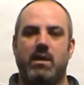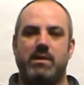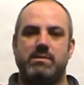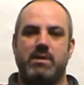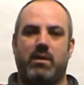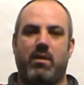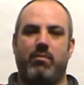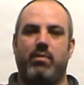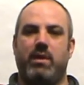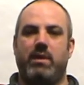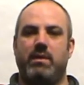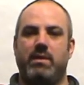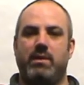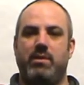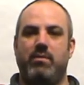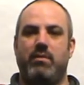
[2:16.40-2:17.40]
to
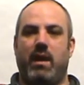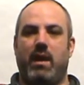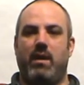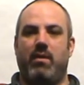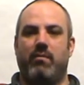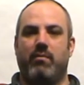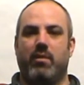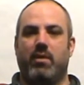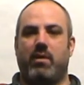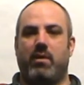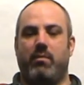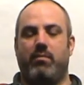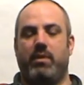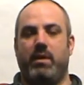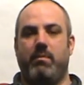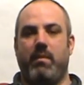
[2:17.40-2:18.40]
completely do that over a
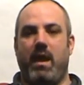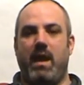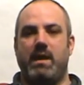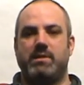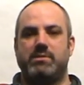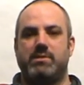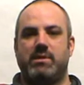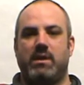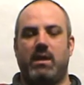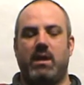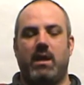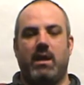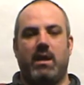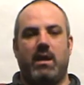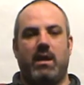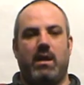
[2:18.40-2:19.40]
complete match.
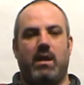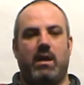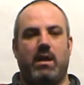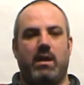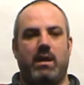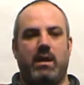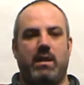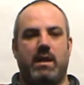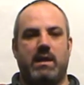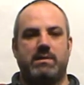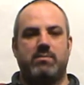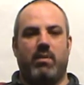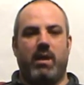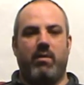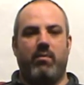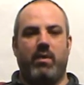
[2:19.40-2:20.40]
Uh, and that's
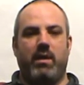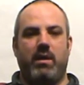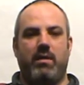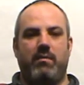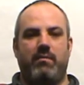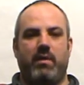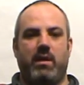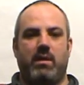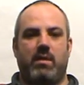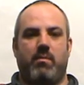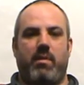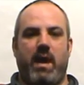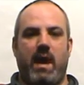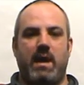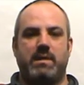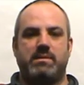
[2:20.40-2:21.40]
why we've, in the
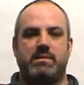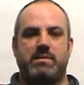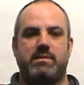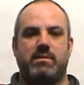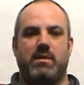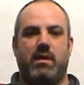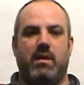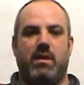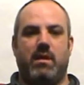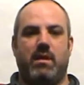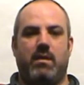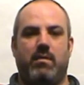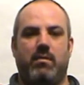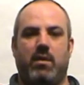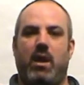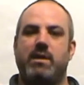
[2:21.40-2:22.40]
past,
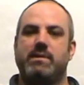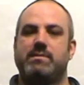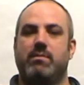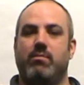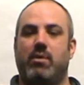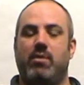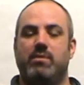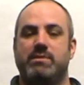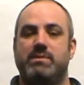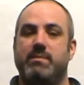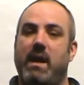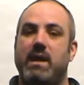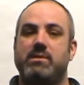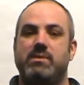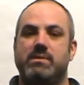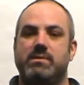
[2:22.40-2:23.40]
uh, lost some close
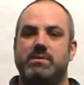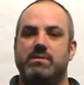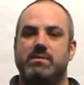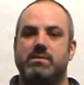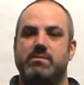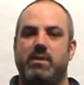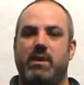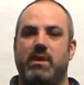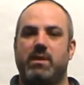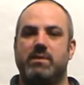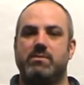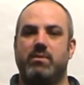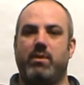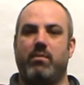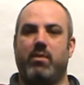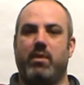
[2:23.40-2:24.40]
matches, is because
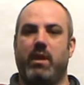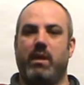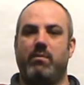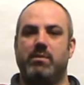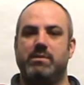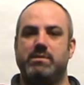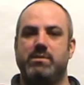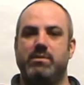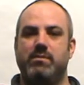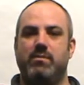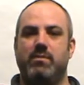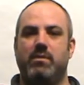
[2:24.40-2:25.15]
we weren't able to